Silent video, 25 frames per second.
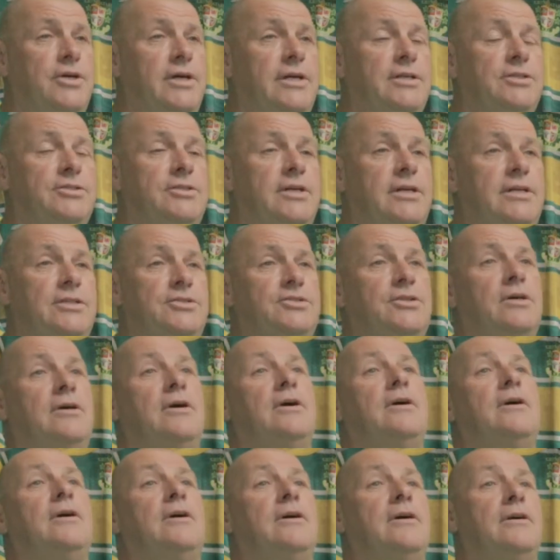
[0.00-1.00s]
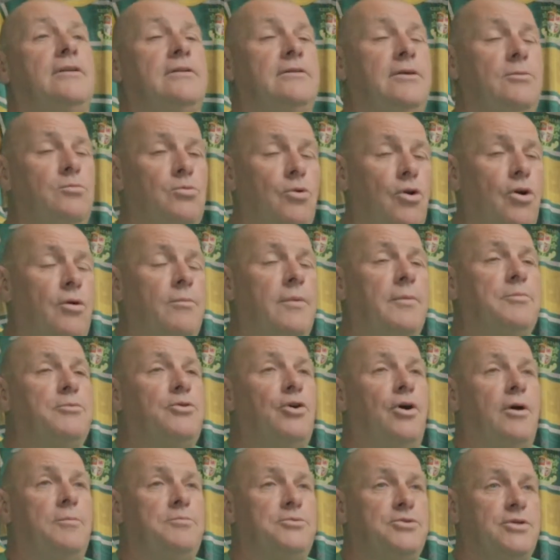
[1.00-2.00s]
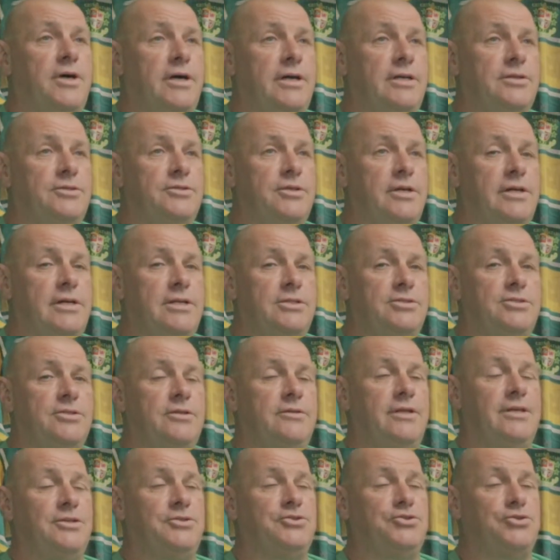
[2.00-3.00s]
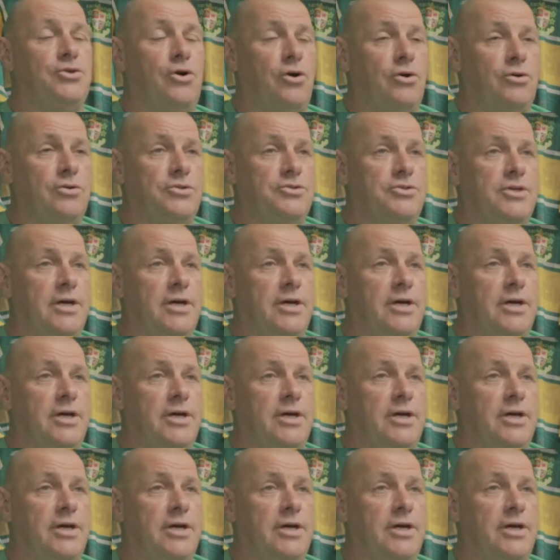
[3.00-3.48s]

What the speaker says: sizes, their warm-up top sizes, their sock